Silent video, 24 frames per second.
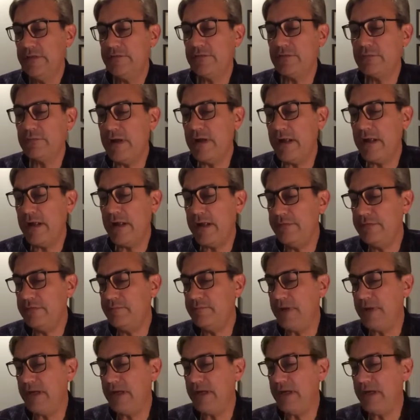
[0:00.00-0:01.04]
and
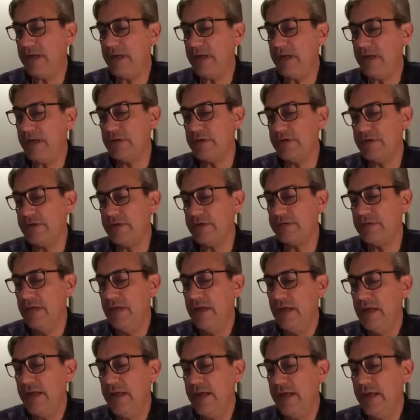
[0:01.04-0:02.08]
surrounded by
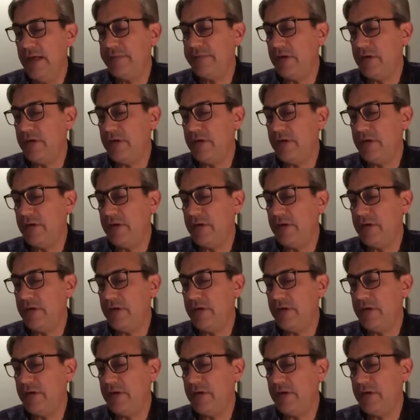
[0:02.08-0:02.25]
tourists